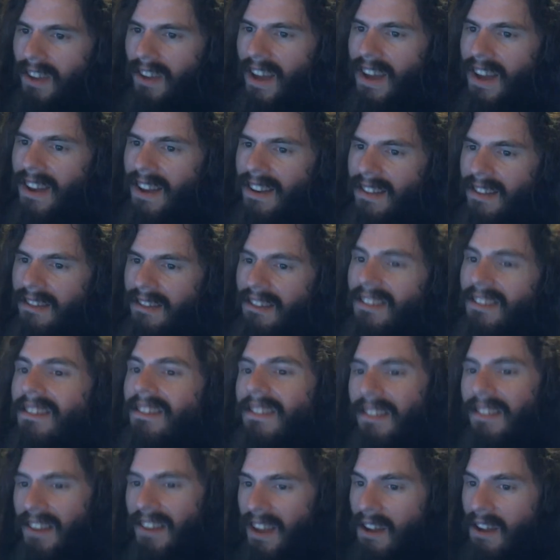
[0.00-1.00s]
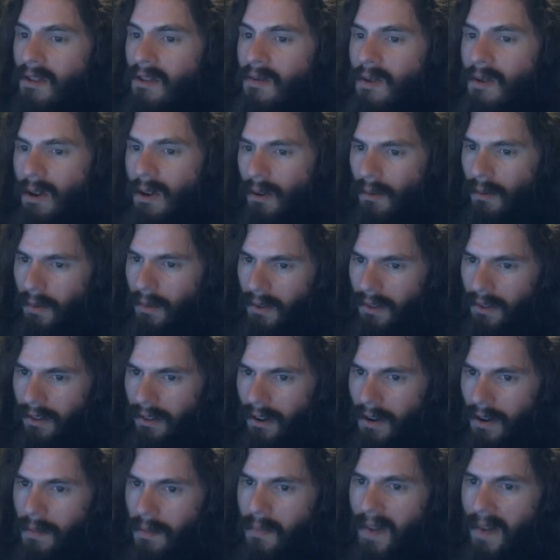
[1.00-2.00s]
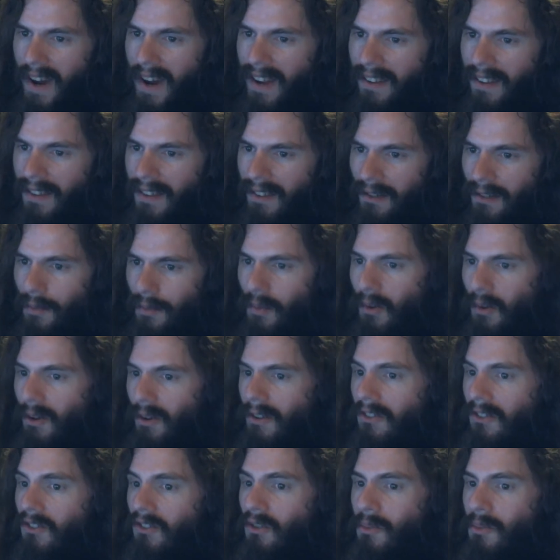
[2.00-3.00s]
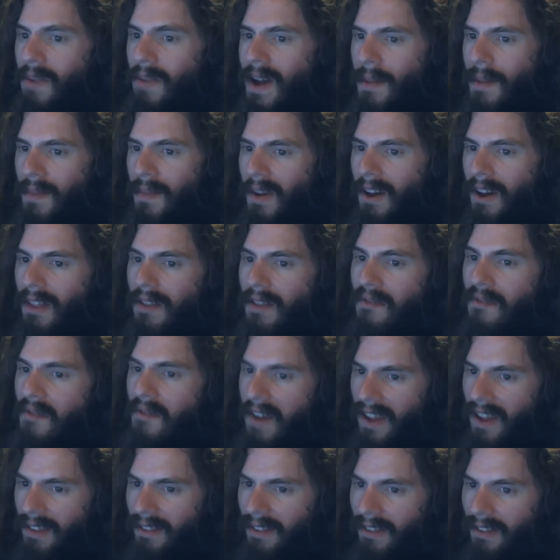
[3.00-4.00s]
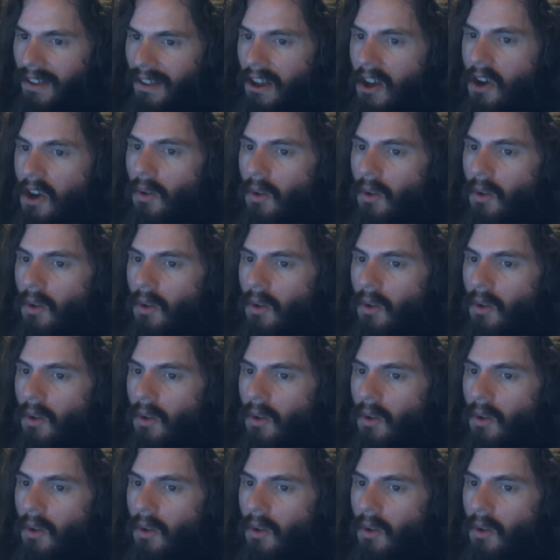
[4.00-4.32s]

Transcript: and this is an inroad with certain Biden supporters who might be on the fence,